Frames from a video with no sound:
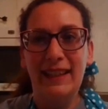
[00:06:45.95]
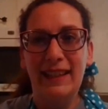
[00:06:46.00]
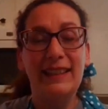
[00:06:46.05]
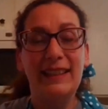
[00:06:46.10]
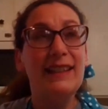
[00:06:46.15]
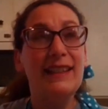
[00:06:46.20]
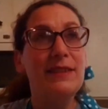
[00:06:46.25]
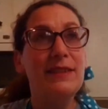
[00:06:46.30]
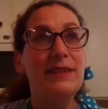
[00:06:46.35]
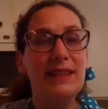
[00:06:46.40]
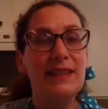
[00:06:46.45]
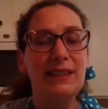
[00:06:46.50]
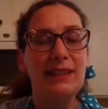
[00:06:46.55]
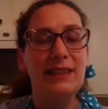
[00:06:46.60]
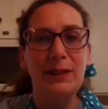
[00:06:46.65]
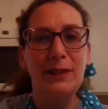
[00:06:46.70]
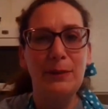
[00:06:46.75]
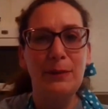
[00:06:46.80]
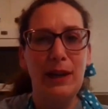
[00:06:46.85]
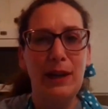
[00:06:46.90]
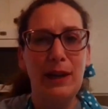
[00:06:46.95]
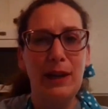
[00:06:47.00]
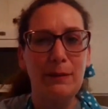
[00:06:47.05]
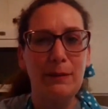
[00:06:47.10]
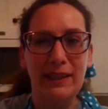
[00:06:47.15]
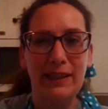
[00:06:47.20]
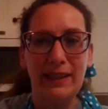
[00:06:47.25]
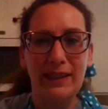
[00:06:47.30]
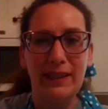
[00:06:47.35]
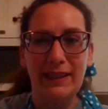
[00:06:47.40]
Hello,
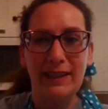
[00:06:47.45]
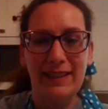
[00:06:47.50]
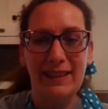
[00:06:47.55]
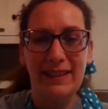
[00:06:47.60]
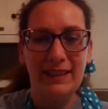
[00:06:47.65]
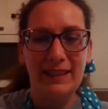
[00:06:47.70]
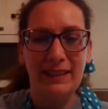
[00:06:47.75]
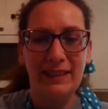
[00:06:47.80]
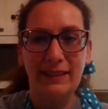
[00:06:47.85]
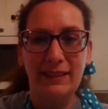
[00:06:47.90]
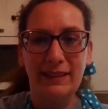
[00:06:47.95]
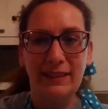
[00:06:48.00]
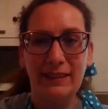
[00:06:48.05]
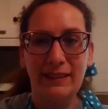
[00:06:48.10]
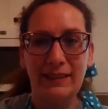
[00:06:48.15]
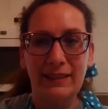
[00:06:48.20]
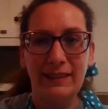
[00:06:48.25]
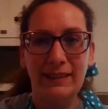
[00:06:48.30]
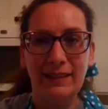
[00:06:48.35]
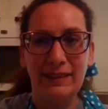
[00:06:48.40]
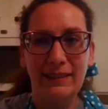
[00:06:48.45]
Senora Roberts.